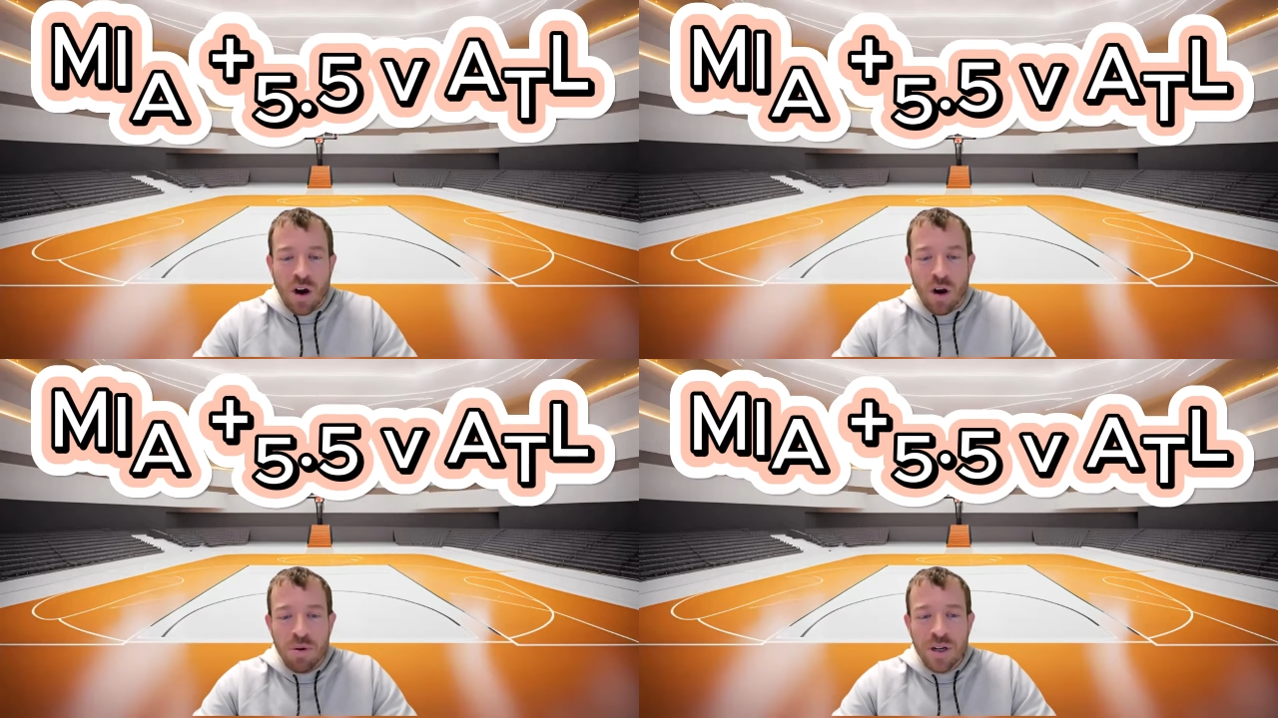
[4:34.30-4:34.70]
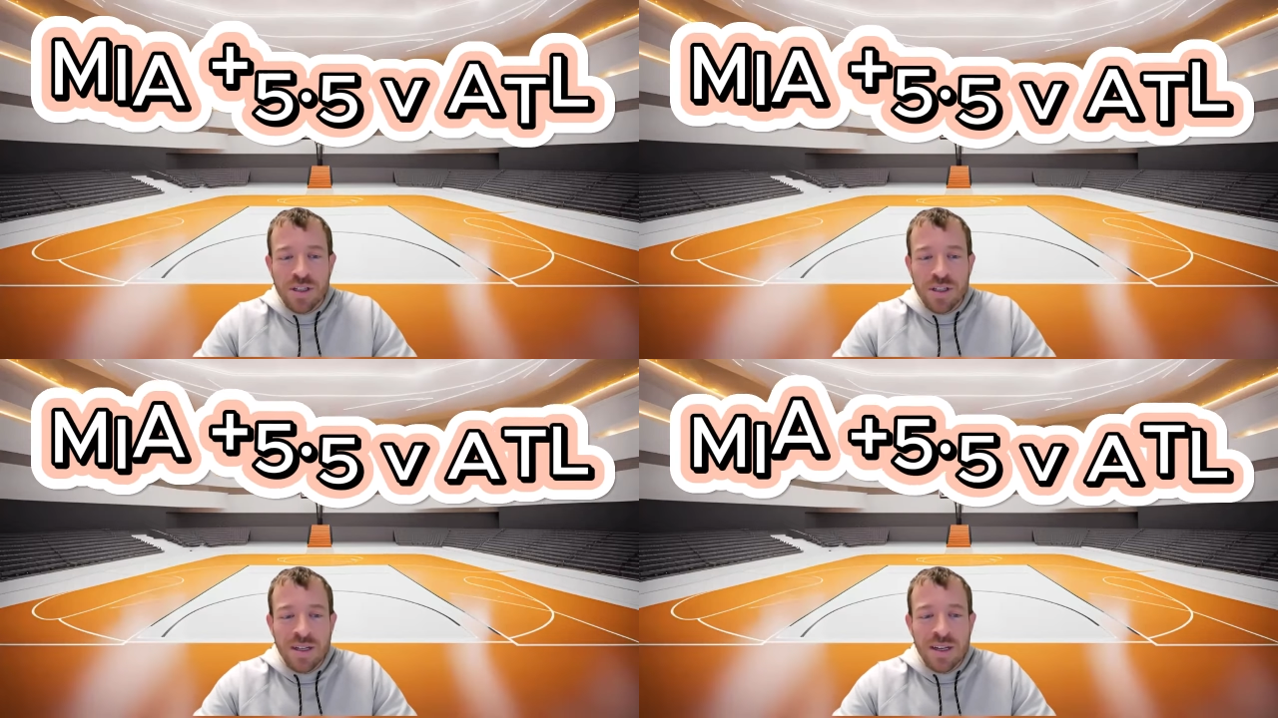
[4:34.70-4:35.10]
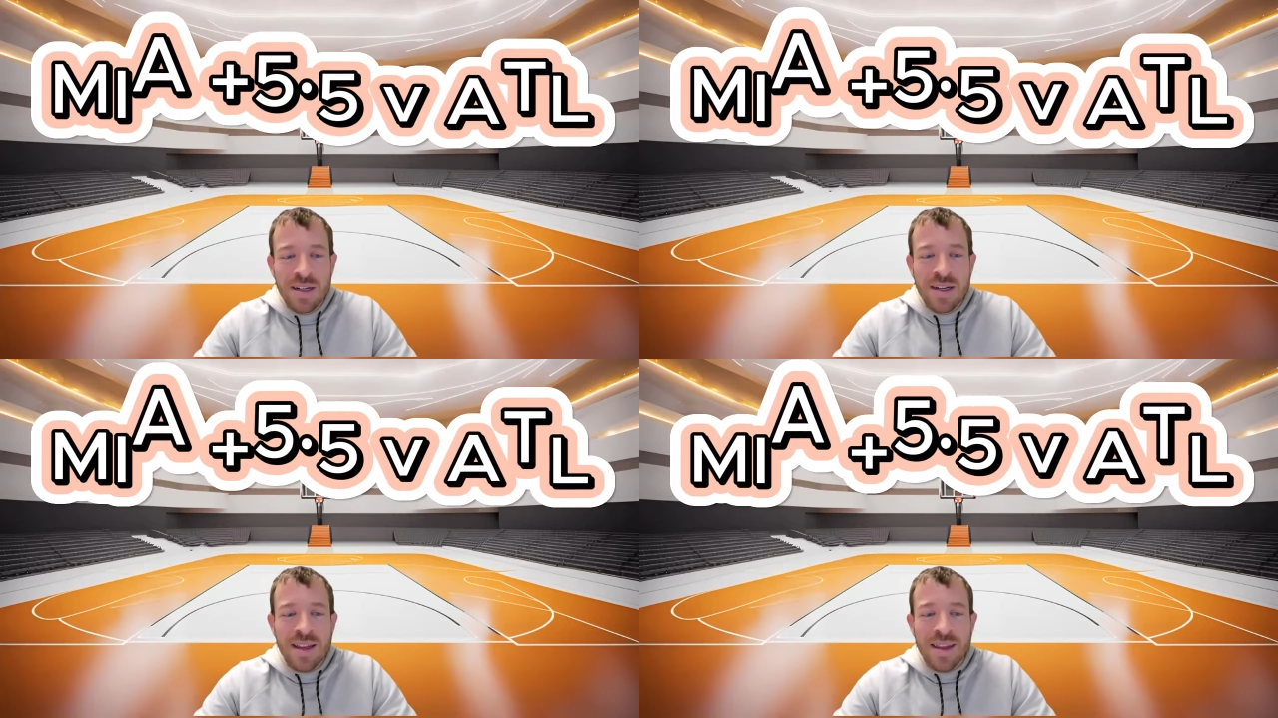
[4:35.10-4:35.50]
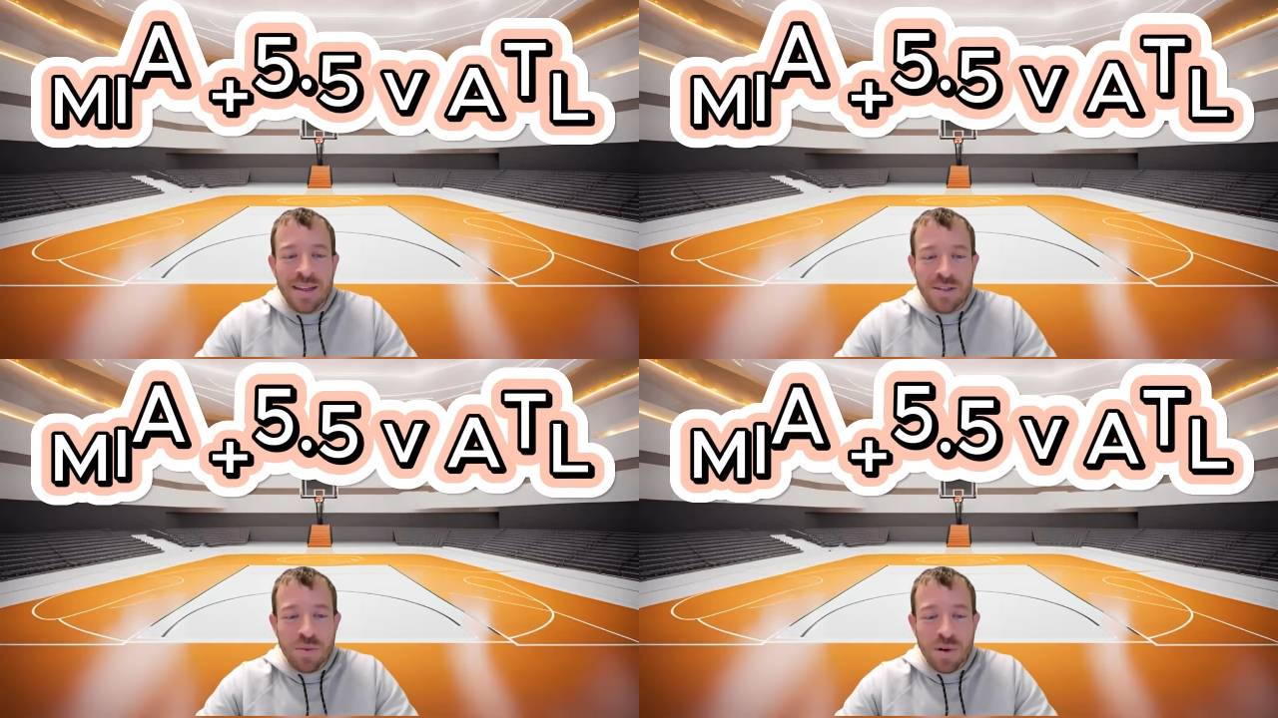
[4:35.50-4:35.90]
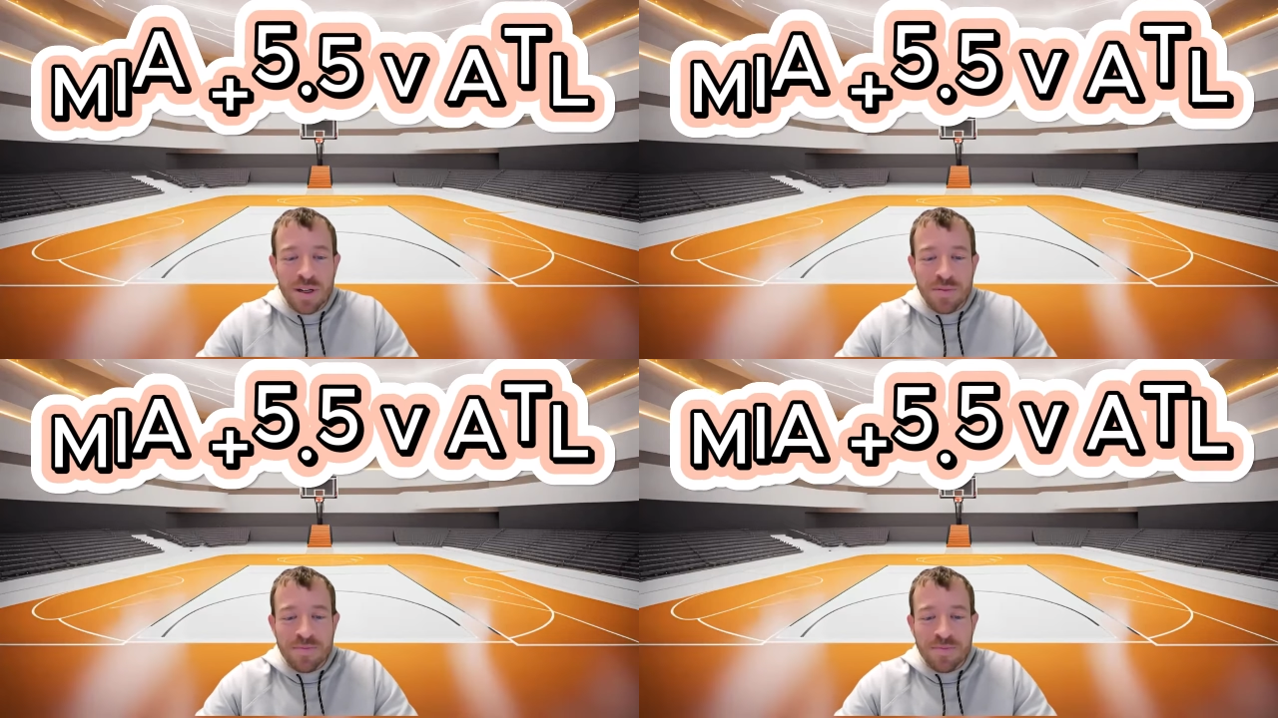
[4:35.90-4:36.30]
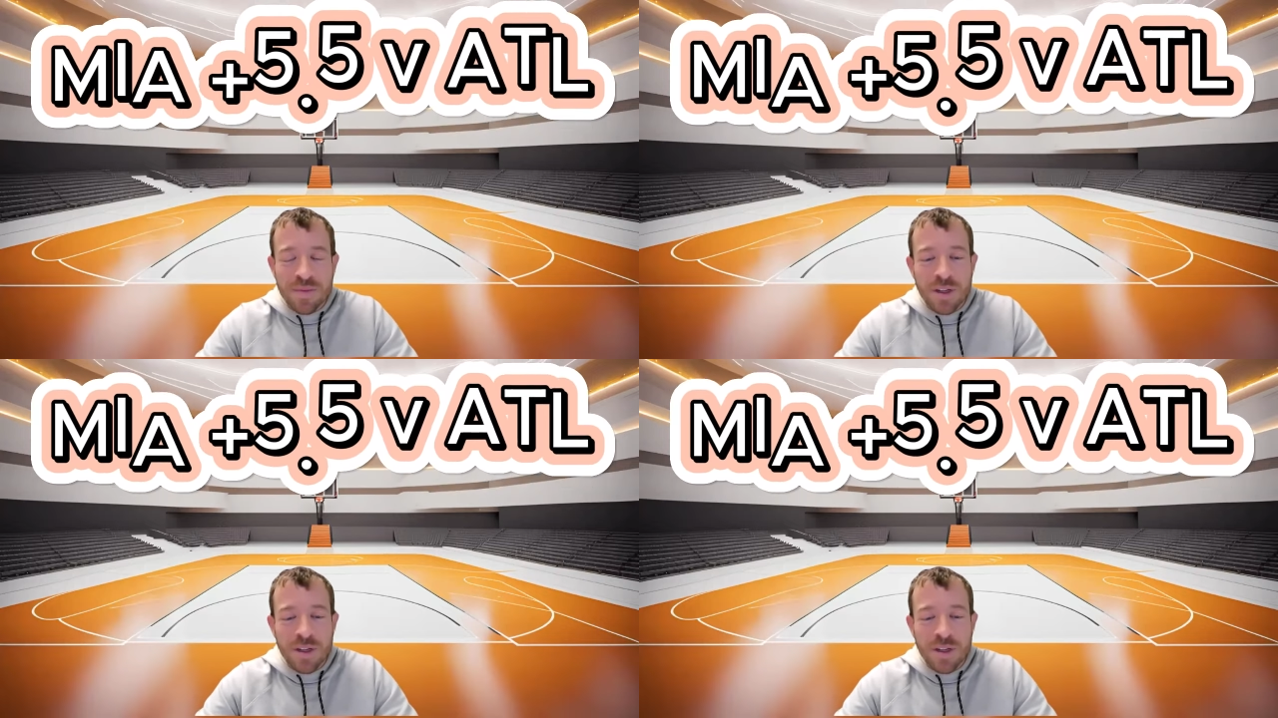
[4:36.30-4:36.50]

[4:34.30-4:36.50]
Our prediction in this one,